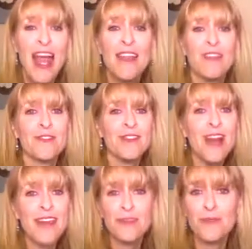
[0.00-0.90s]
and there's
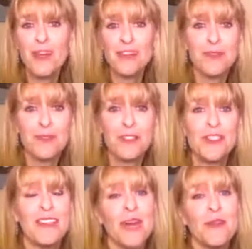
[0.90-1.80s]
lots of
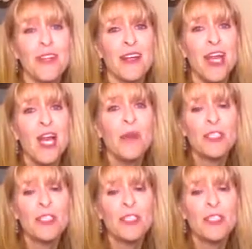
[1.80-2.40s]
resolutions out there,